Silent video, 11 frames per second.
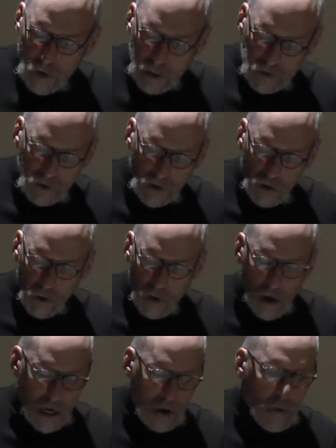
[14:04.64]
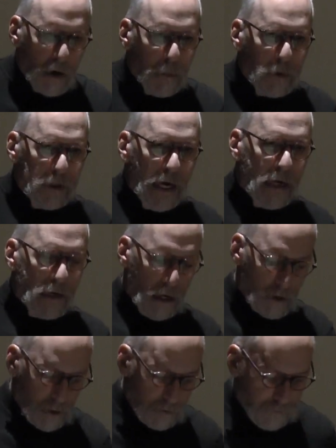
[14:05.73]
And so I want to pretend
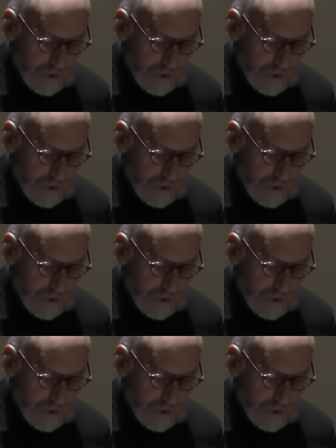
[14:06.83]
on Good